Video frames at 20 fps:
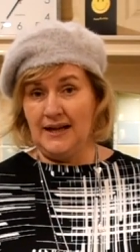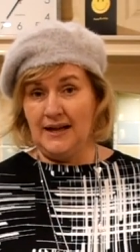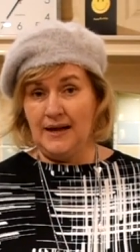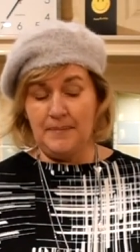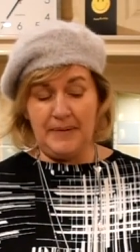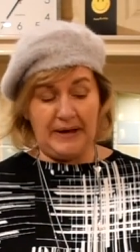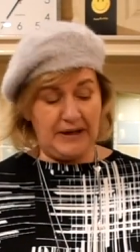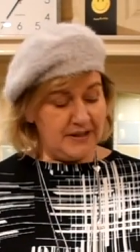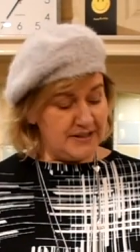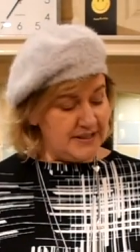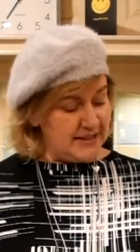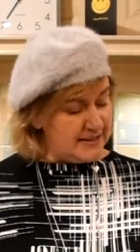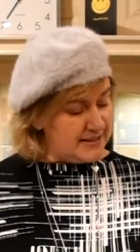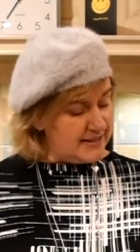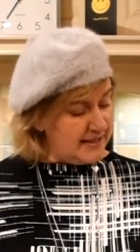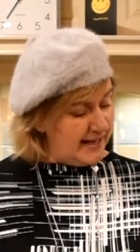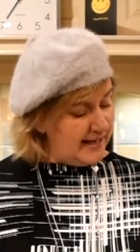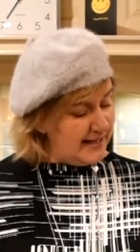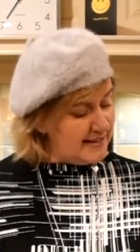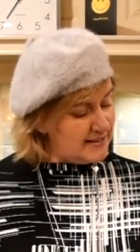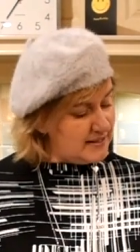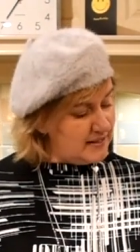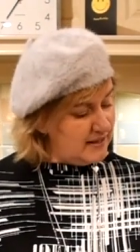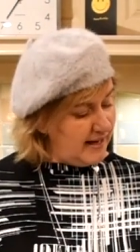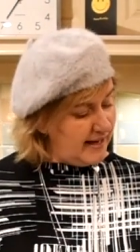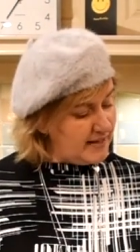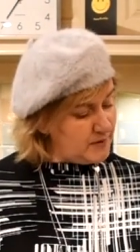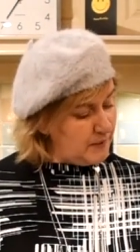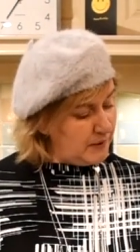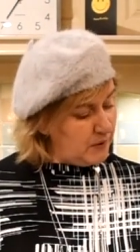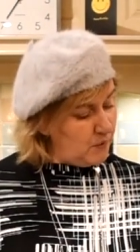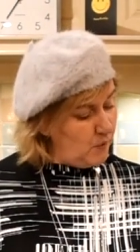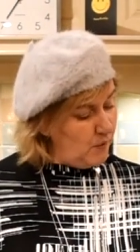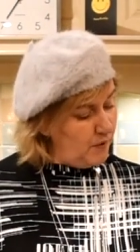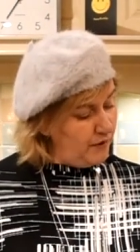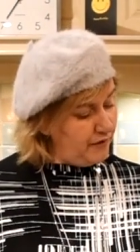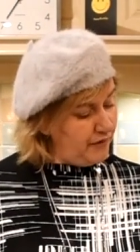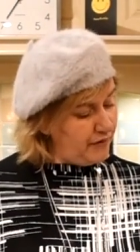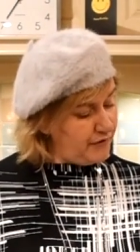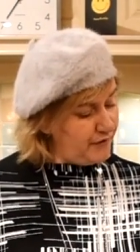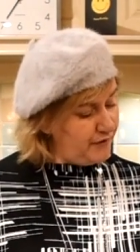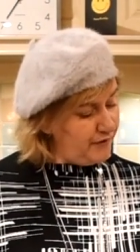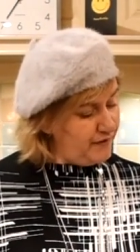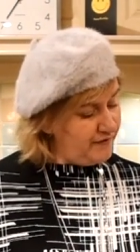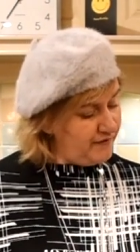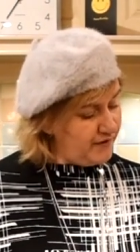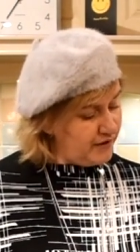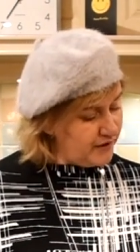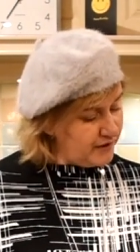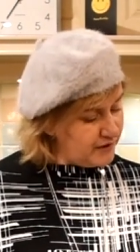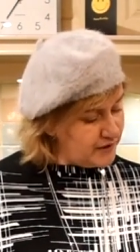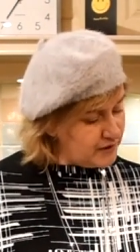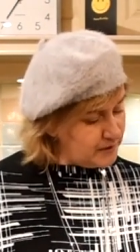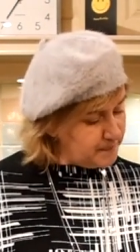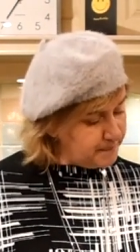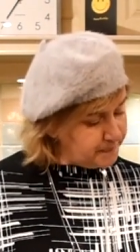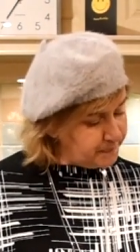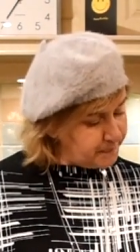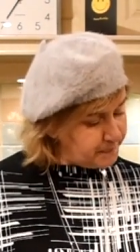Because it says, as we go on through the verse,